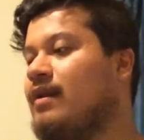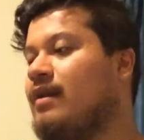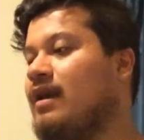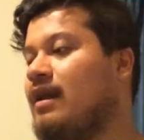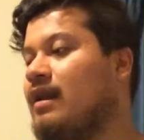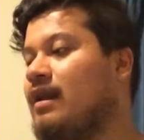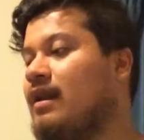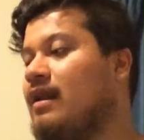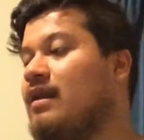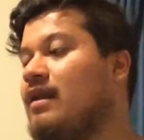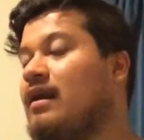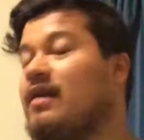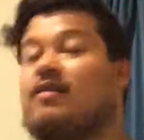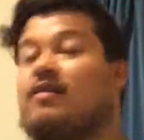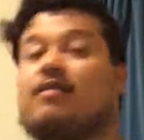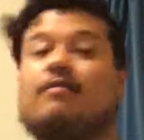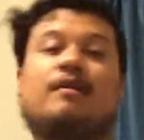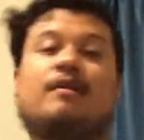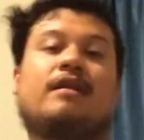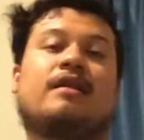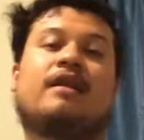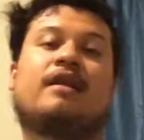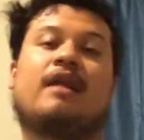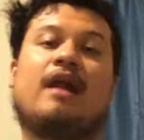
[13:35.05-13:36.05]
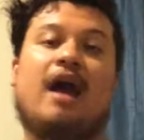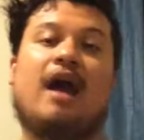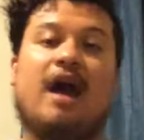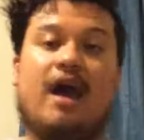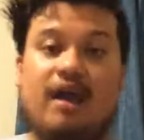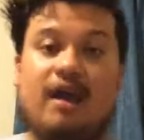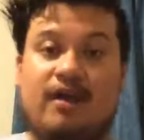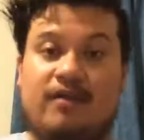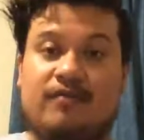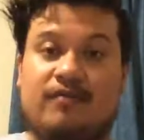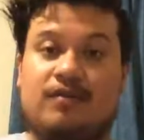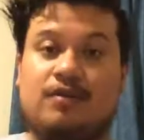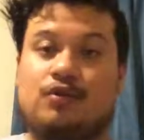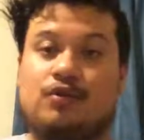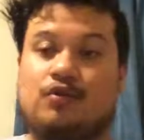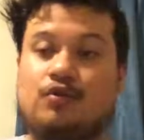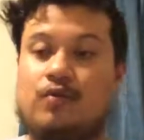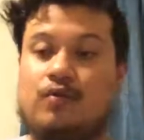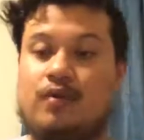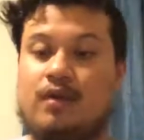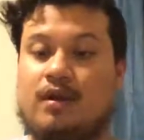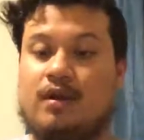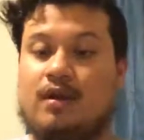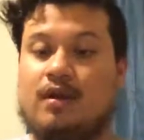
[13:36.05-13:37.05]
and that's something that I have
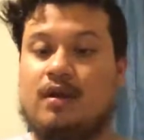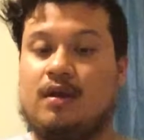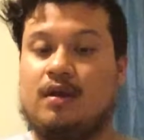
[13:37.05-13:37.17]
enjoyed.